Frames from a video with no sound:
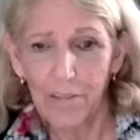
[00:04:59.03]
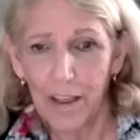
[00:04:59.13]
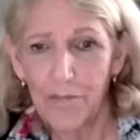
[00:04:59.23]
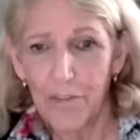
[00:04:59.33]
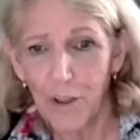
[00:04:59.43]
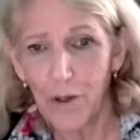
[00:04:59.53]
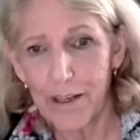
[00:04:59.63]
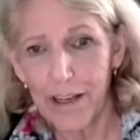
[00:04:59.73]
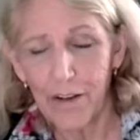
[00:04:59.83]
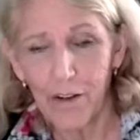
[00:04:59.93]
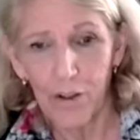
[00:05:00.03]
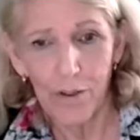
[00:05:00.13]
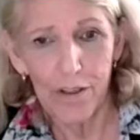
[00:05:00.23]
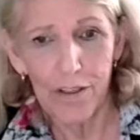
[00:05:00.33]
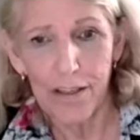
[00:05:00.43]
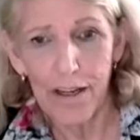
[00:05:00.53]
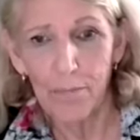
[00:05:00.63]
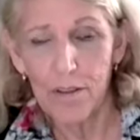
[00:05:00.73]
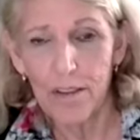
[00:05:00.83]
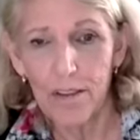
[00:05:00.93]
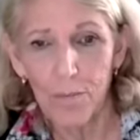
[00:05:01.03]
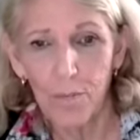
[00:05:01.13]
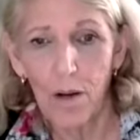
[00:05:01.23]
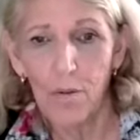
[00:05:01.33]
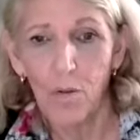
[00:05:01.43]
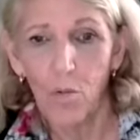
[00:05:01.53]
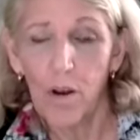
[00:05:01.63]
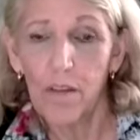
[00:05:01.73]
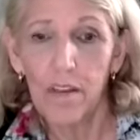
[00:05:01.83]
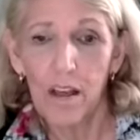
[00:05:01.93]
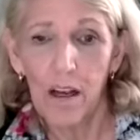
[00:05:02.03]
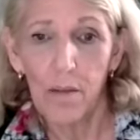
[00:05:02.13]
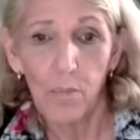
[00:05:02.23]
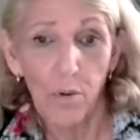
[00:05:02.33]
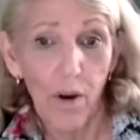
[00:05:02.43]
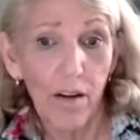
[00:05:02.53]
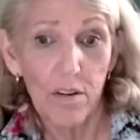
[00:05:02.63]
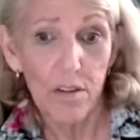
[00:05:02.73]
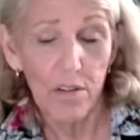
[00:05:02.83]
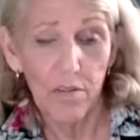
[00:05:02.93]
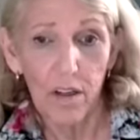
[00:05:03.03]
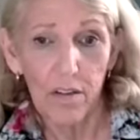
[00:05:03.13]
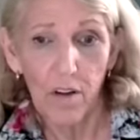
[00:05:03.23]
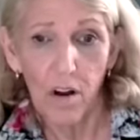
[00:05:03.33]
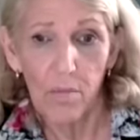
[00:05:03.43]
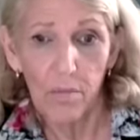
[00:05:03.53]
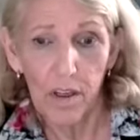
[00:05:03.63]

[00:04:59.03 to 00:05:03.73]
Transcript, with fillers: left Erie now to go to Indianapolis, it's probably the one thing I'm proudest of, of all the